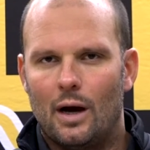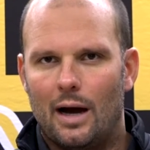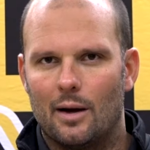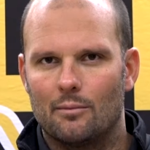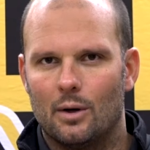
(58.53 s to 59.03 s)

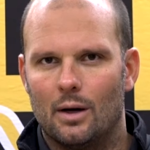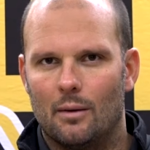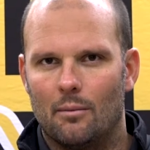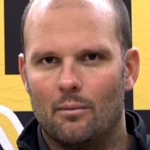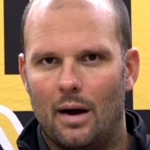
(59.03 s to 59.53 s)
I'm
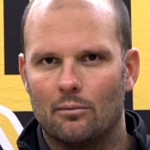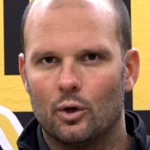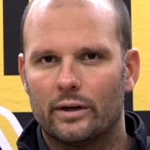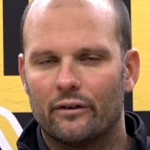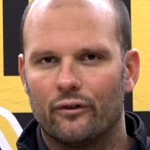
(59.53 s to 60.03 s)
um, I'm
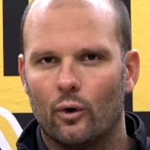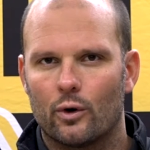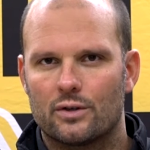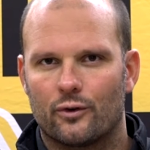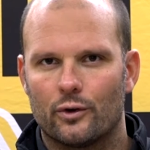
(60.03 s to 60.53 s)
looking
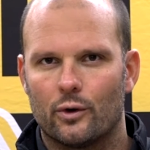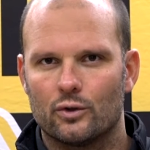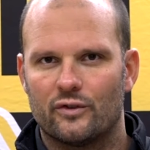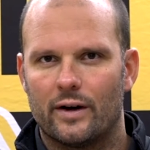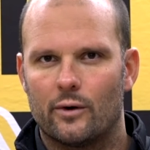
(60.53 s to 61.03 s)
forward for
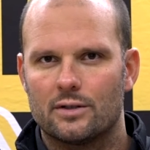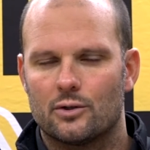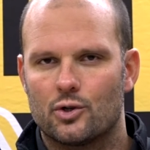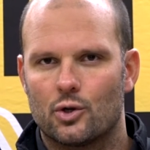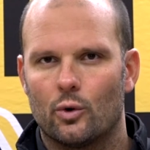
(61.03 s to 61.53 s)
those veterans
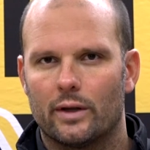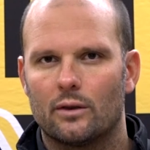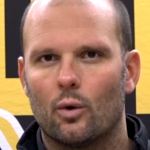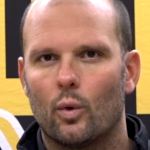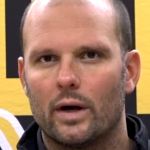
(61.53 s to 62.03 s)
to showing
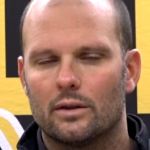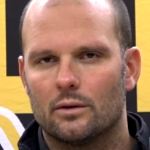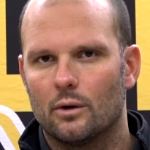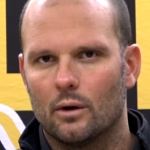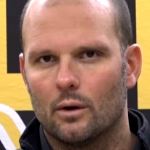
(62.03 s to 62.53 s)
the way
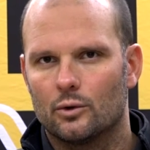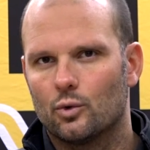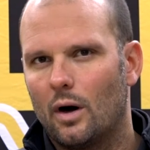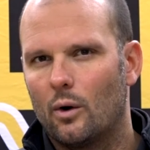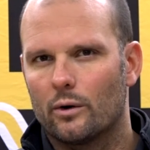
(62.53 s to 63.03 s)
to the
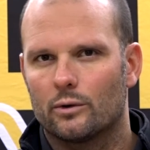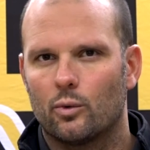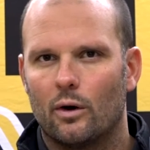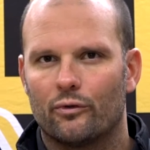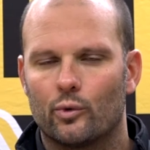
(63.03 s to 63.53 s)
to our
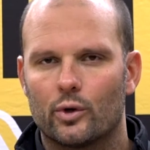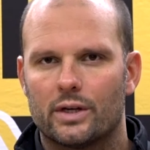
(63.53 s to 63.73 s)
12